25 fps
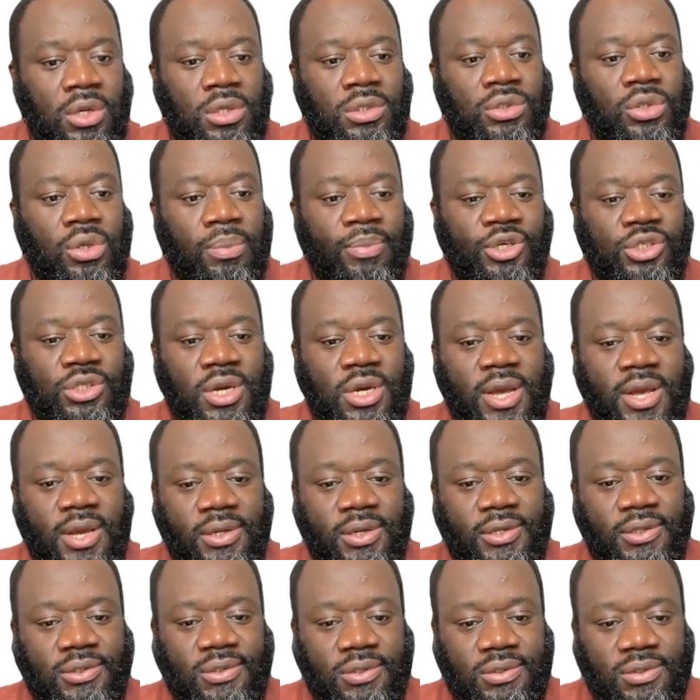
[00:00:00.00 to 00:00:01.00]
So much higher
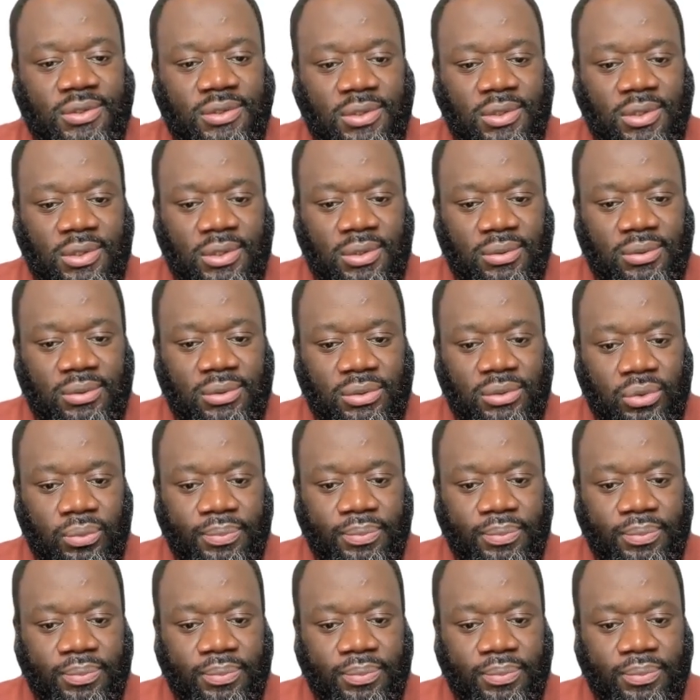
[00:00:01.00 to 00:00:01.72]
latency is